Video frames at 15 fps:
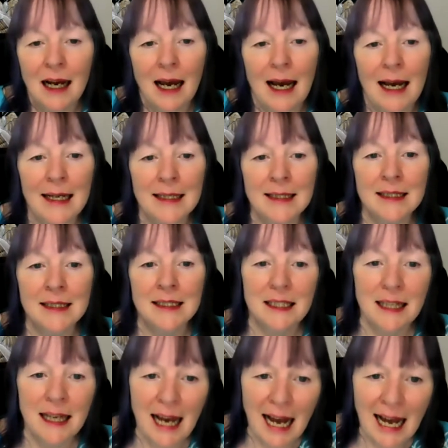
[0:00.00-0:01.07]
And
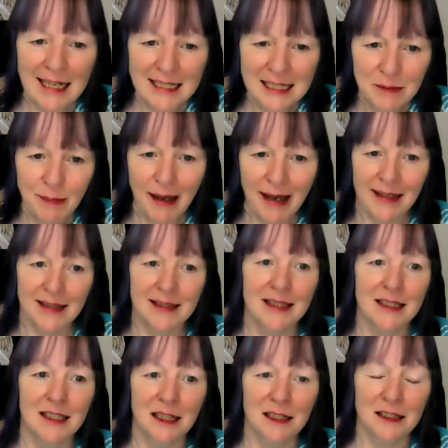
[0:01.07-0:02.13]
the
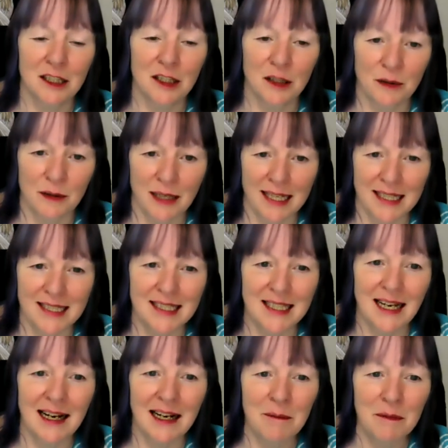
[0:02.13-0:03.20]
aspects to this,
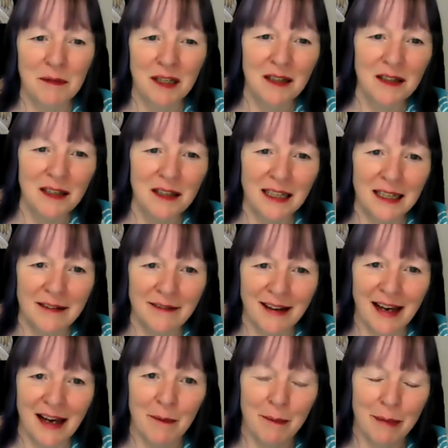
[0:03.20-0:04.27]
I'm going to give
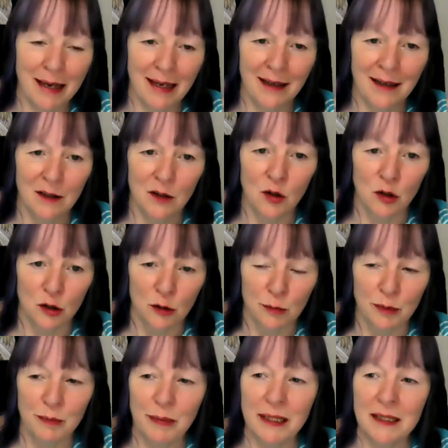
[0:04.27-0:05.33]
it a big
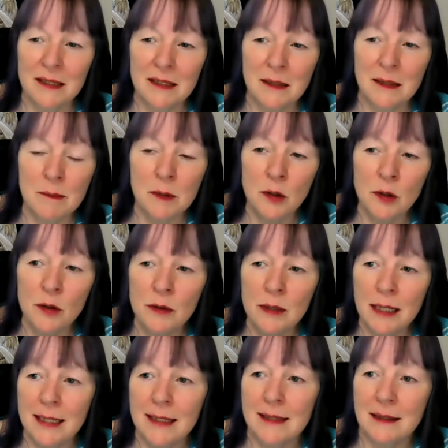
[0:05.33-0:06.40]
orb because the moon
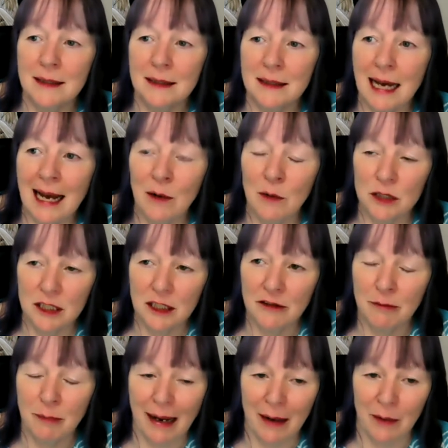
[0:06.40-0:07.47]
is out
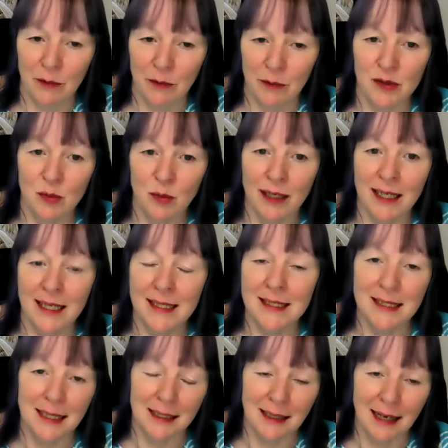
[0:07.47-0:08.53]
of bounds when
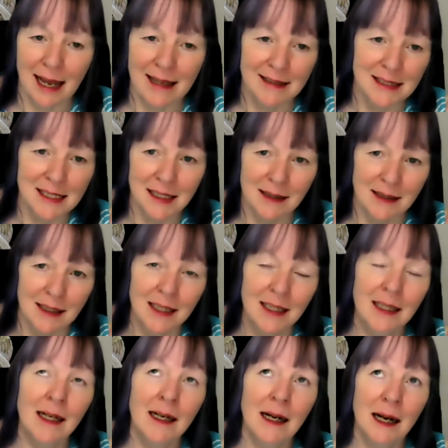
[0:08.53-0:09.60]
it's in Cancer.
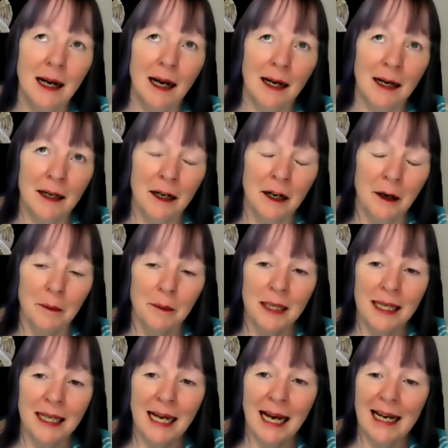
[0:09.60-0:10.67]
It